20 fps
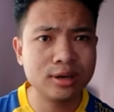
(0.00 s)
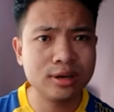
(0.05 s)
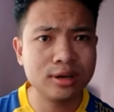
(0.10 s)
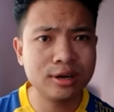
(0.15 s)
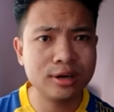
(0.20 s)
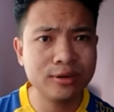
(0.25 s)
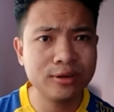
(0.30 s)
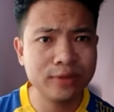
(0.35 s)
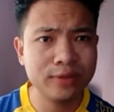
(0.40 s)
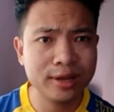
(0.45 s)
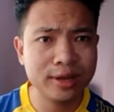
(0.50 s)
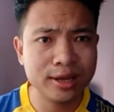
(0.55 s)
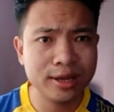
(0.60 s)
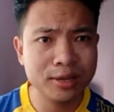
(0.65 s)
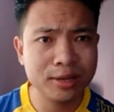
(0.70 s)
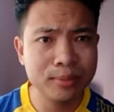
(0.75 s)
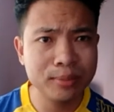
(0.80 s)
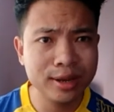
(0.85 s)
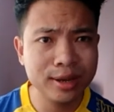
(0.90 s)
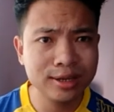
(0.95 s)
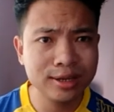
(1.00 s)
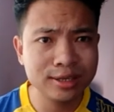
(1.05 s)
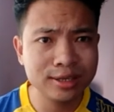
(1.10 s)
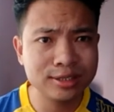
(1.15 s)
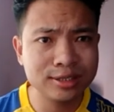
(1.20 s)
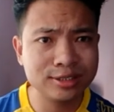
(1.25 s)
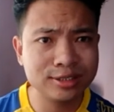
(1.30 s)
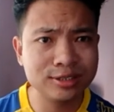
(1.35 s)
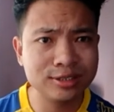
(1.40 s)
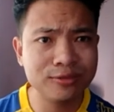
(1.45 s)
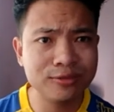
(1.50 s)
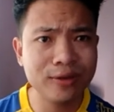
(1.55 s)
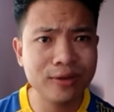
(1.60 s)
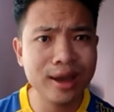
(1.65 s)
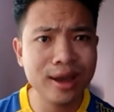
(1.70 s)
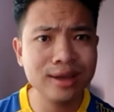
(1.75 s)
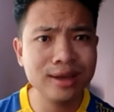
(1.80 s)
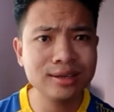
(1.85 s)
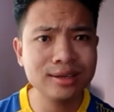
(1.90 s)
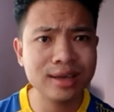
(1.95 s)
of an element is
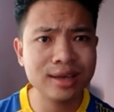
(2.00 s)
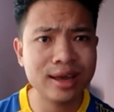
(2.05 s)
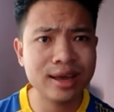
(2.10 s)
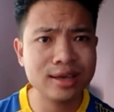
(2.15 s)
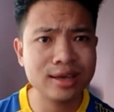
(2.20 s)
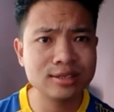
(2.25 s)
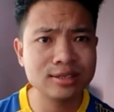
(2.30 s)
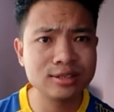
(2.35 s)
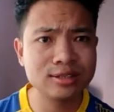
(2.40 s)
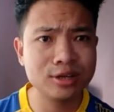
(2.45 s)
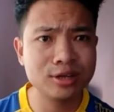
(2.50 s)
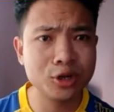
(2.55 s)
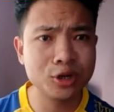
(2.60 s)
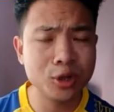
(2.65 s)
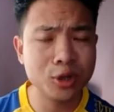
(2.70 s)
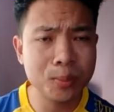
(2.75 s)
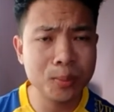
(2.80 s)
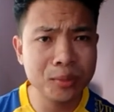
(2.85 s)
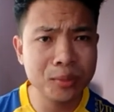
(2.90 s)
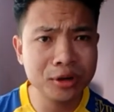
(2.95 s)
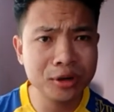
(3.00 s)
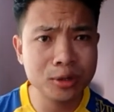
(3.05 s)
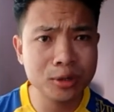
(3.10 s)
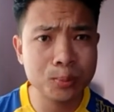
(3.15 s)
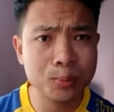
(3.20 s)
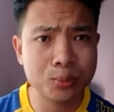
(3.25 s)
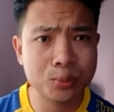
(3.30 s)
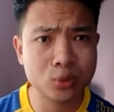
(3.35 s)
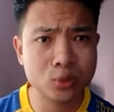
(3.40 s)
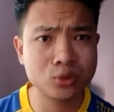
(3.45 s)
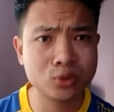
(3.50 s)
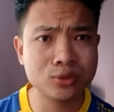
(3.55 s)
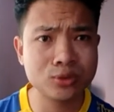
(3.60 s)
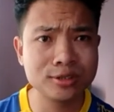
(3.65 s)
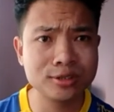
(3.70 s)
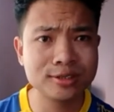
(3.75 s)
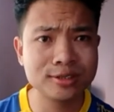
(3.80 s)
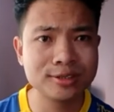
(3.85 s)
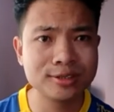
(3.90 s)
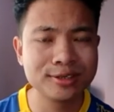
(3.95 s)
defined as the number of
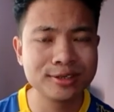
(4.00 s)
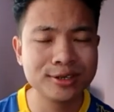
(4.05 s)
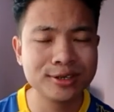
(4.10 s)
protons